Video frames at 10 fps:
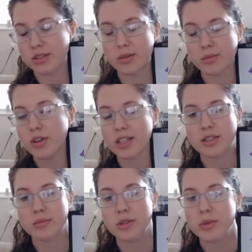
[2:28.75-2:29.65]

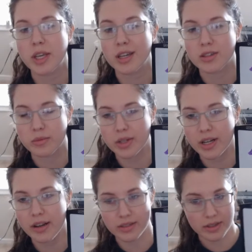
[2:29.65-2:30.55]
subtraction, multiplication,
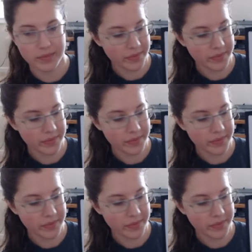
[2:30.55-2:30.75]
whatever,